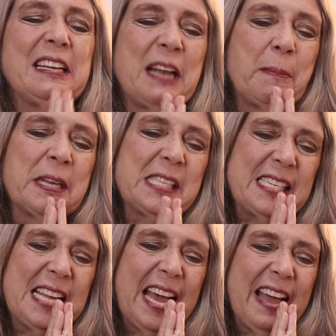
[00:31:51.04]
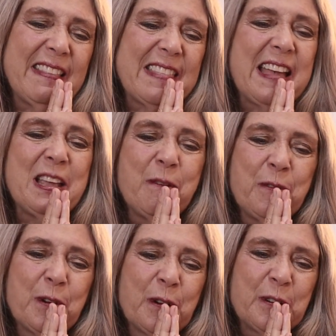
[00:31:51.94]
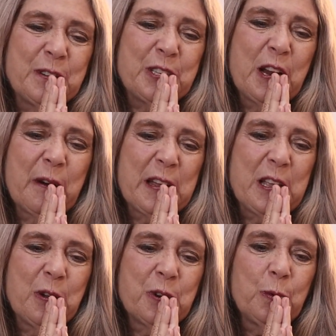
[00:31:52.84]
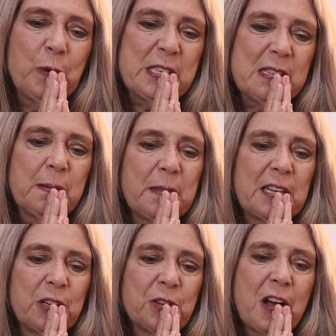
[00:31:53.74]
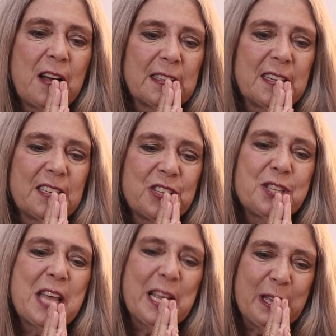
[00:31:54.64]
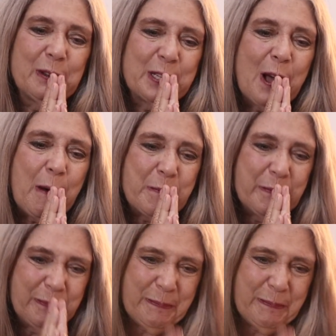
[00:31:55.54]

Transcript: Namaste. Thank you for sharing your wisdom and your knowledge. Thank you, Tom.